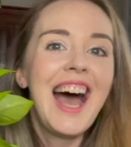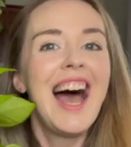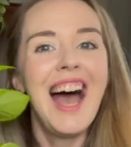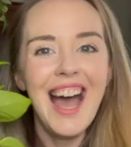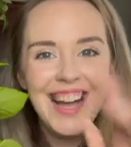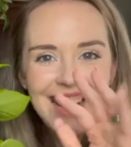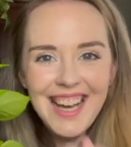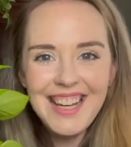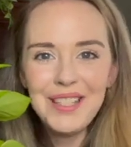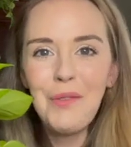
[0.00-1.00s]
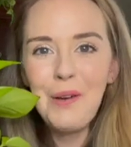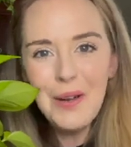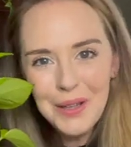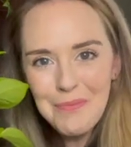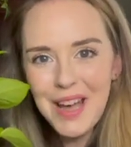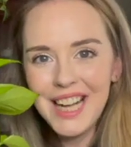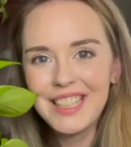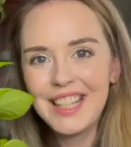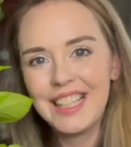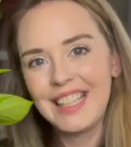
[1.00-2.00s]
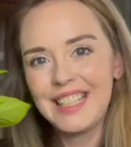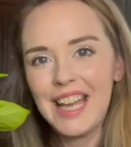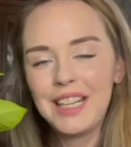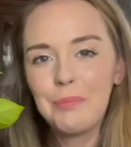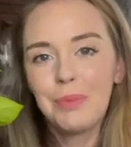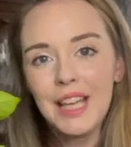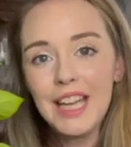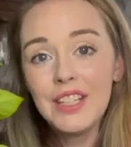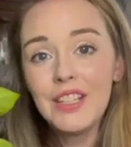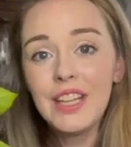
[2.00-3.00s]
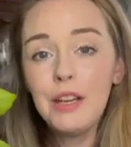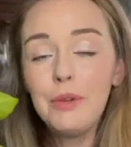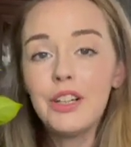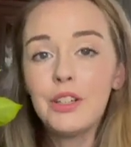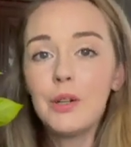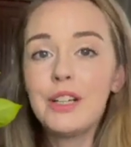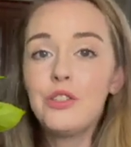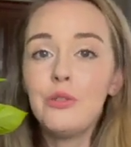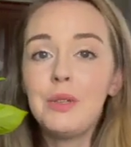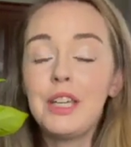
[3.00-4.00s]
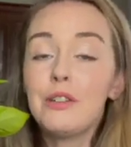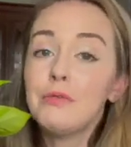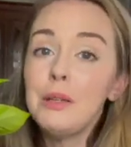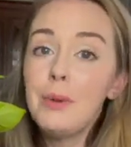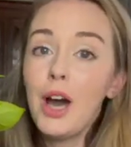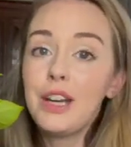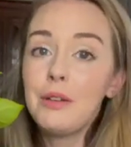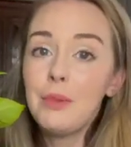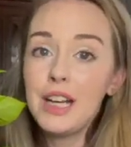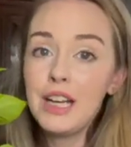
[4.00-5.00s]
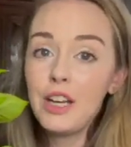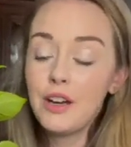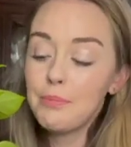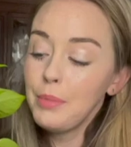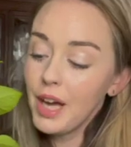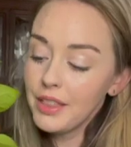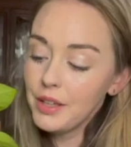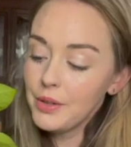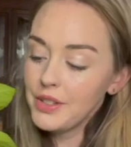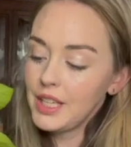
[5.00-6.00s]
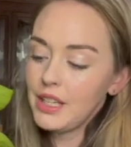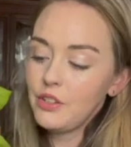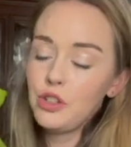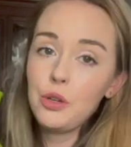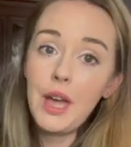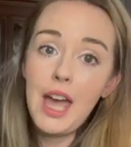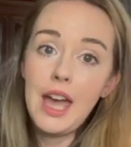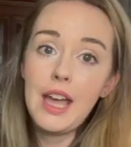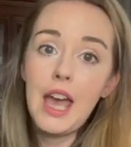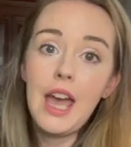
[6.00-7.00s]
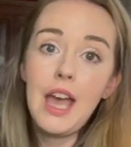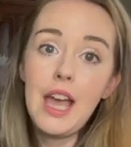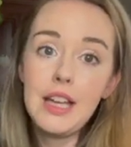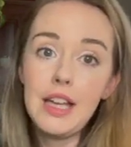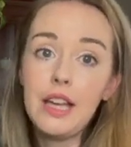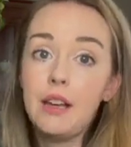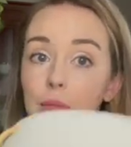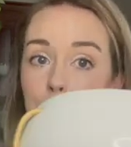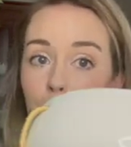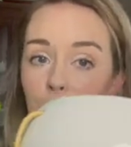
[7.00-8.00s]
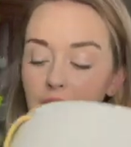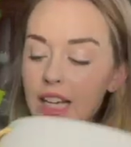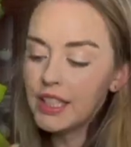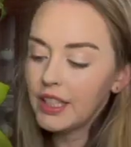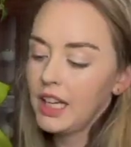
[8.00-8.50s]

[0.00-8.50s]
Hi guys, welcome back to The Contented Plant. Today we are going to be repotting my neon pothos into a hanging pot.